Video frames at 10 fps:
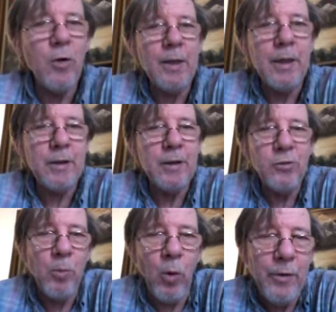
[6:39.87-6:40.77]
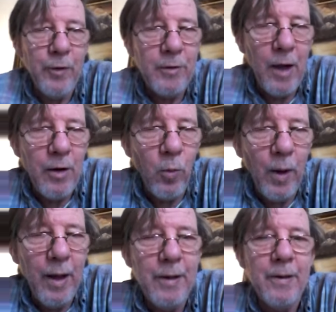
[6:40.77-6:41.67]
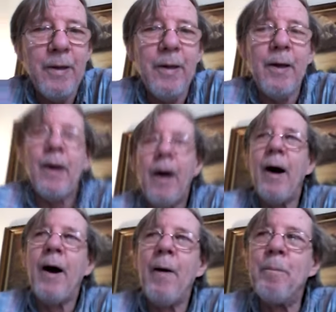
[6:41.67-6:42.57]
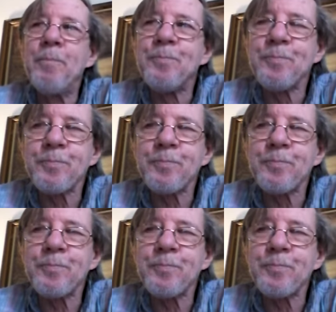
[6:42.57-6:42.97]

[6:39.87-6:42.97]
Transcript: trying to get the disappointing things out of the way. Um,